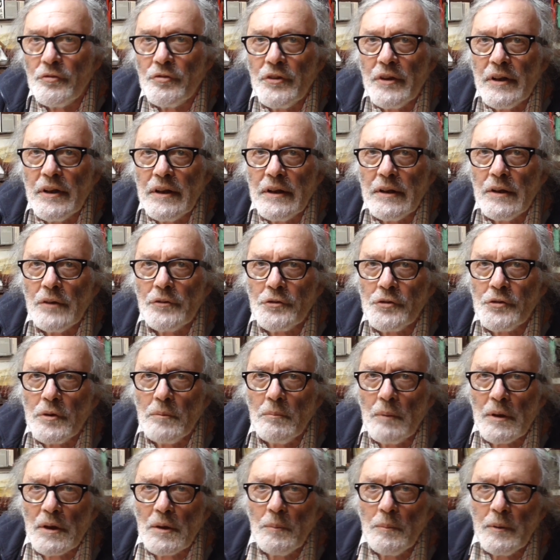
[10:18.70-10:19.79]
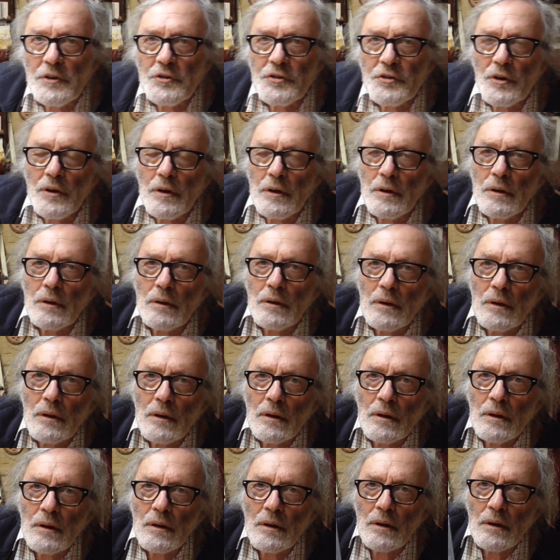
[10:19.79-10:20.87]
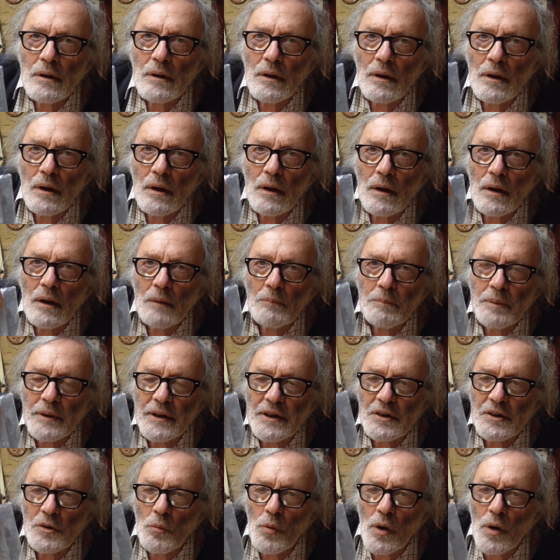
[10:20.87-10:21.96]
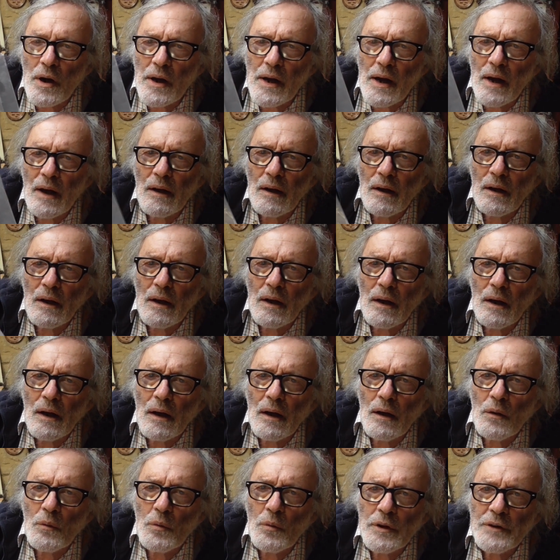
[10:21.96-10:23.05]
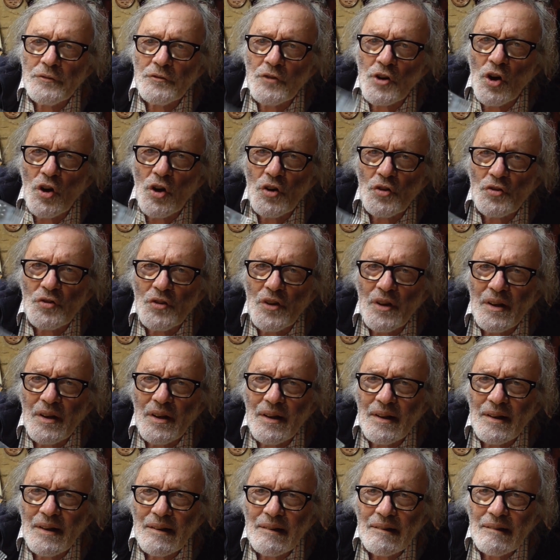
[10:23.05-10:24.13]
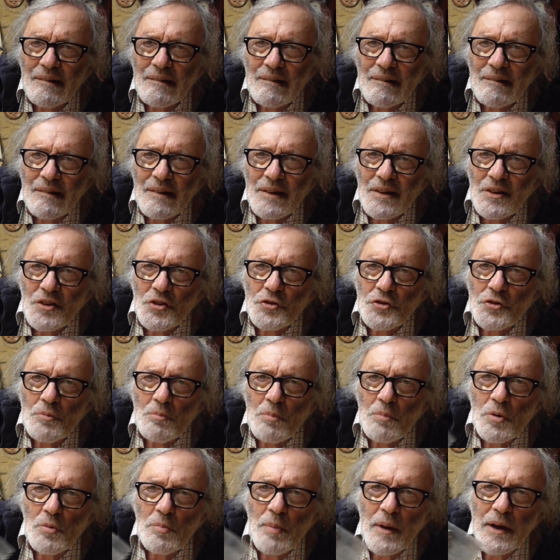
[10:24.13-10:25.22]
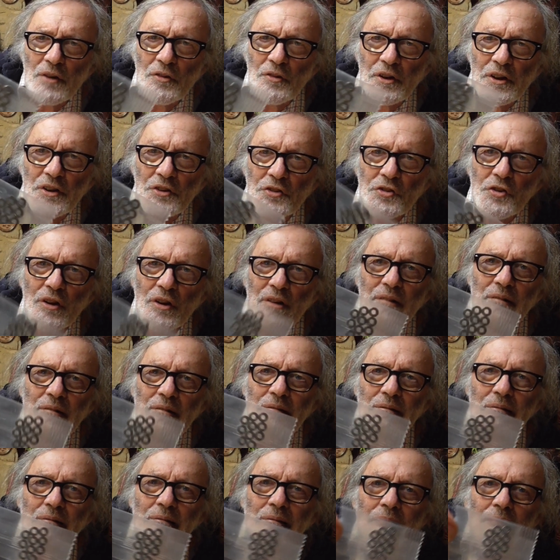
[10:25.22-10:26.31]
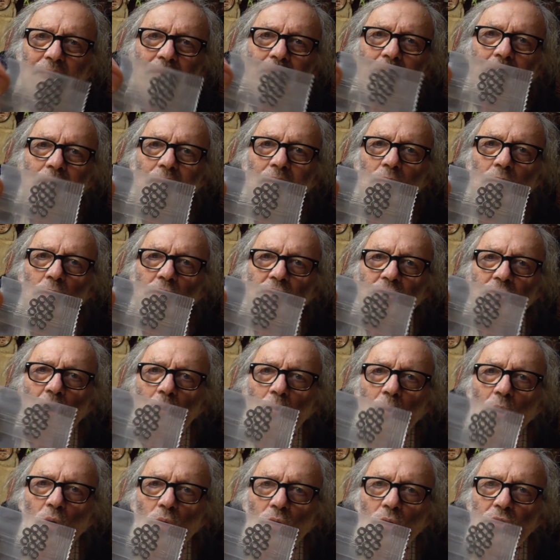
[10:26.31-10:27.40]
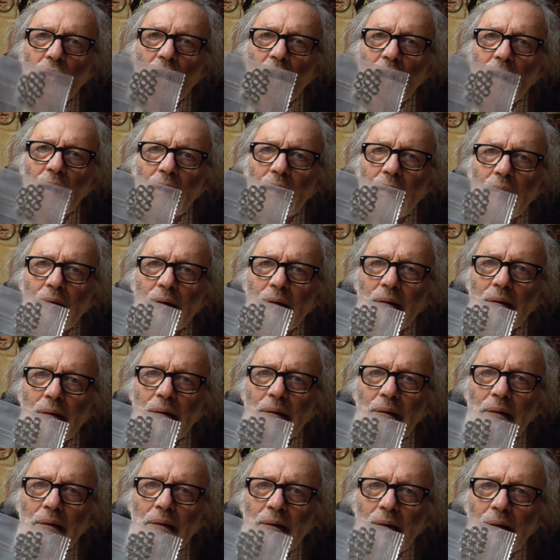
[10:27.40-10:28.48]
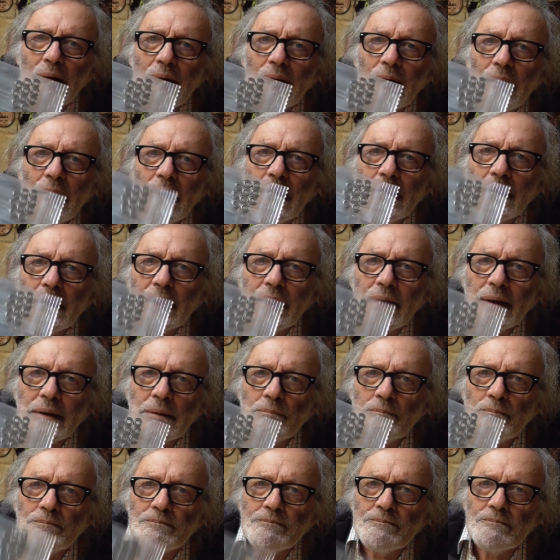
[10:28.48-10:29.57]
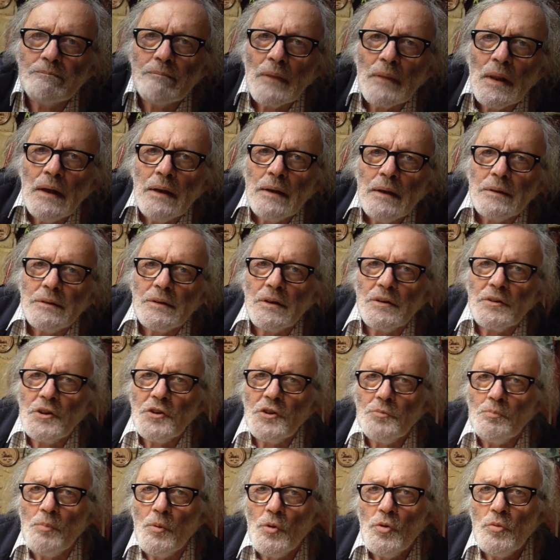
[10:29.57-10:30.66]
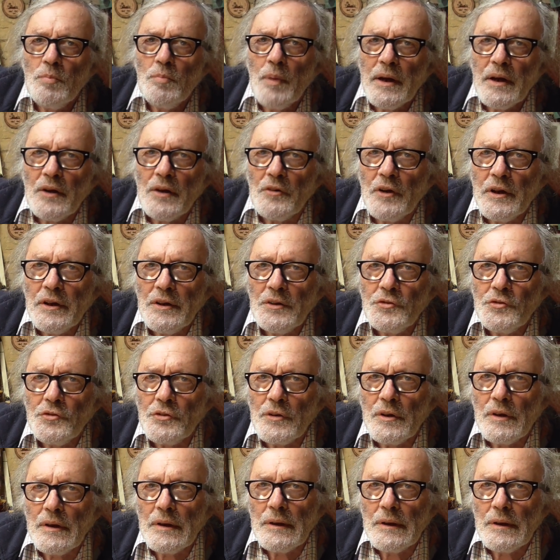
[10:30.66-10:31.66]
of the 3mm piano wire, we've got some ball bearings, which I bought. Okay, Now these ball bearings